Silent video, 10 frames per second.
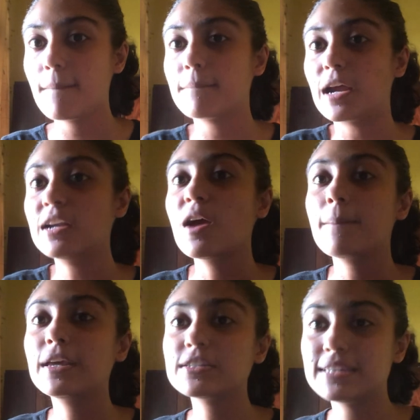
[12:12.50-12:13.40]
right?
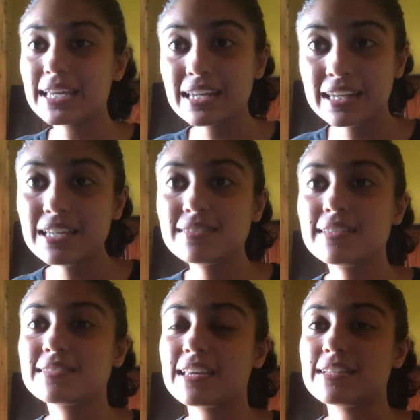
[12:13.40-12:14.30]
Because they can hear
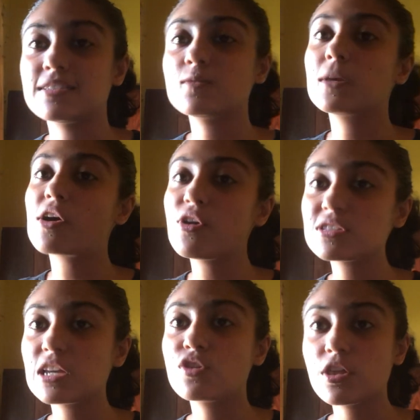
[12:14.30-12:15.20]
6 cases because
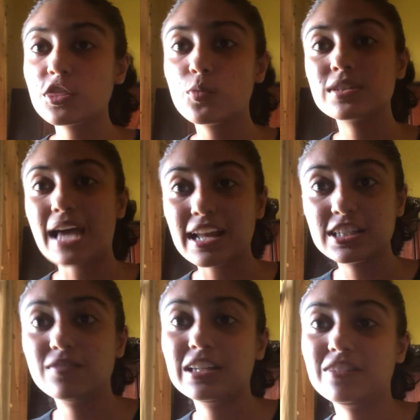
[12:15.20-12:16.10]
they're not the ones
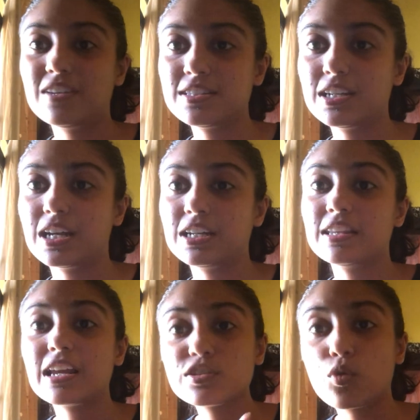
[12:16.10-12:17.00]
actively investigating.
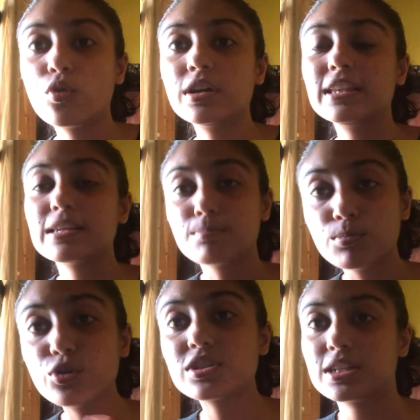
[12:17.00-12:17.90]
There
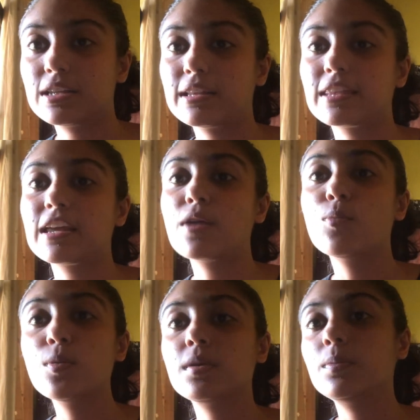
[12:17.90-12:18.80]
are
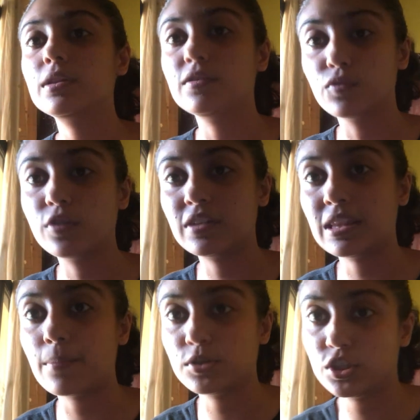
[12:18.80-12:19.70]
more people involved in
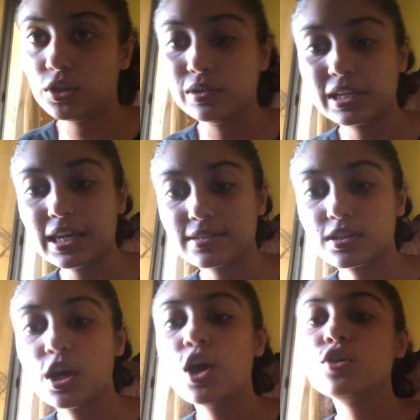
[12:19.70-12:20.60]
that particular case.
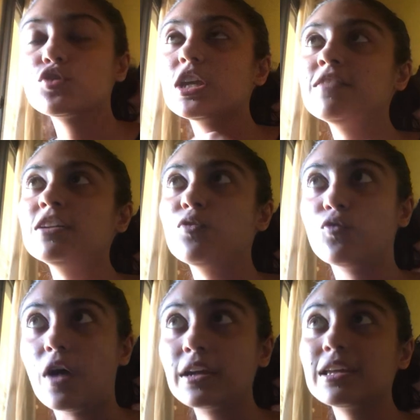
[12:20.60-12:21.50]
So even if
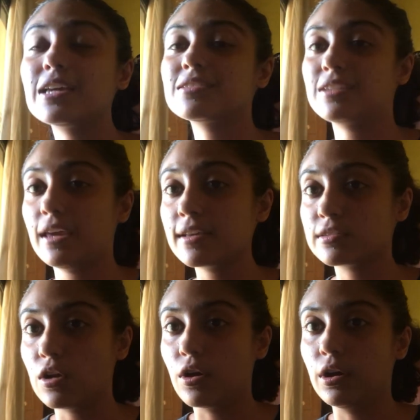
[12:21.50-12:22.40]
one case takes
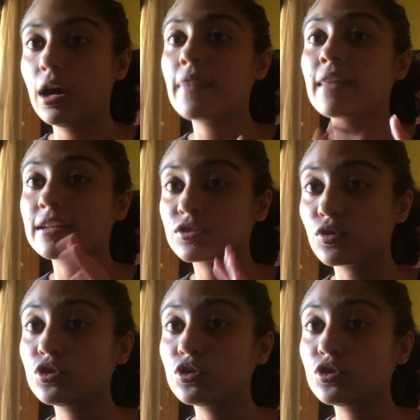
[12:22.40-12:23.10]
longer, and that's going